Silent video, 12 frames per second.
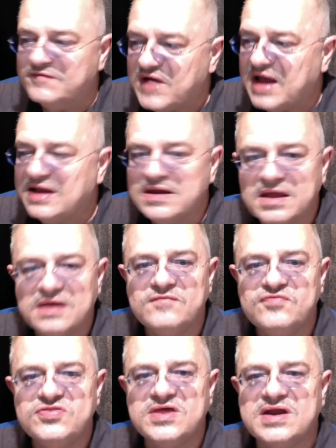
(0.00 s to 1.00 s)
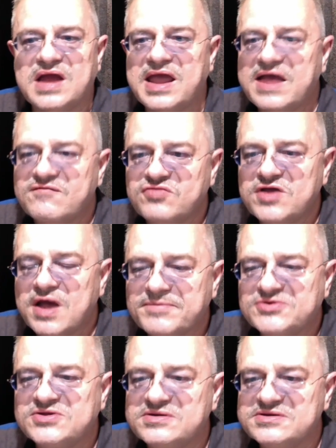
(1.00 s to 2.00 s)
I love that I
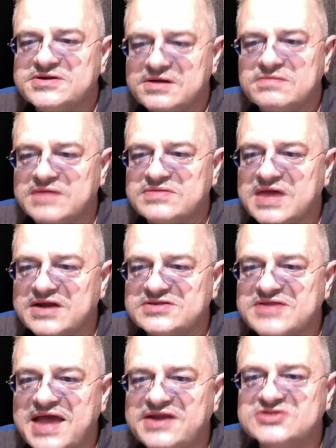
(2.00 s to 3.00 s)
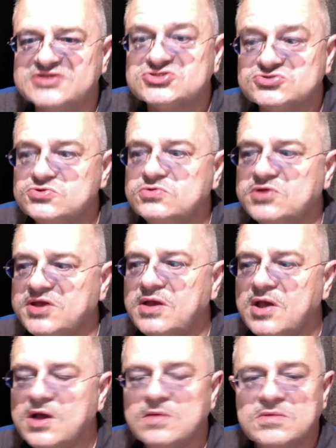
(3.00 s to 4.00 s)
have the opportunity to do that. That is
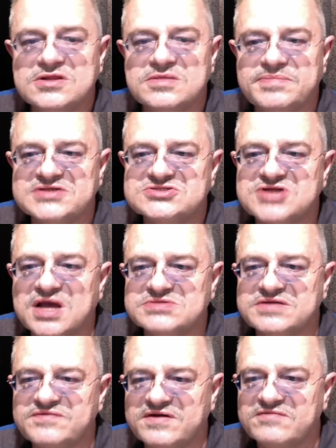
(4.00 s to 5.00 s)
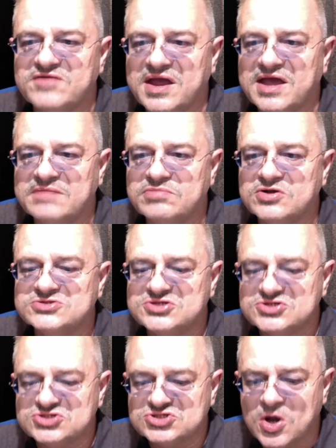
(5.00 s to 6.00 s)
truly one of the best jobs I've ever
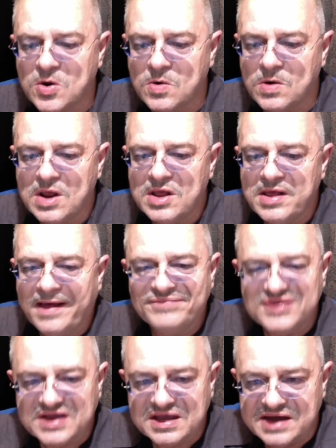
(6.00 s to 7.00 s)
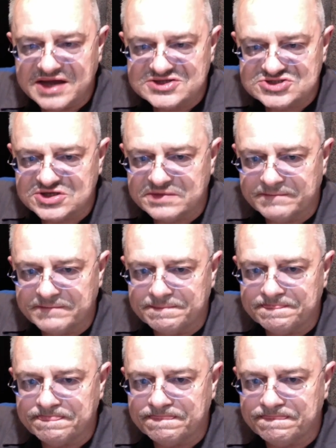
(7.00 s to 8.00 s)
had, because it is so
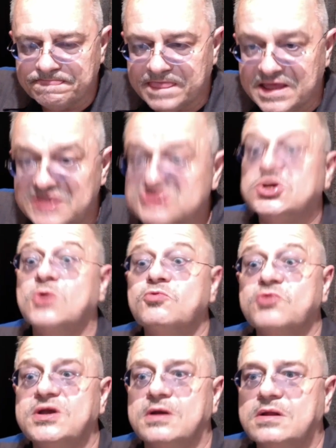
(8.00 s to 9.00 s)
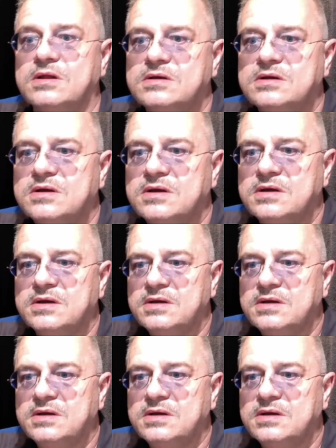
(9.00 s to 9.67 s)
connection, so real.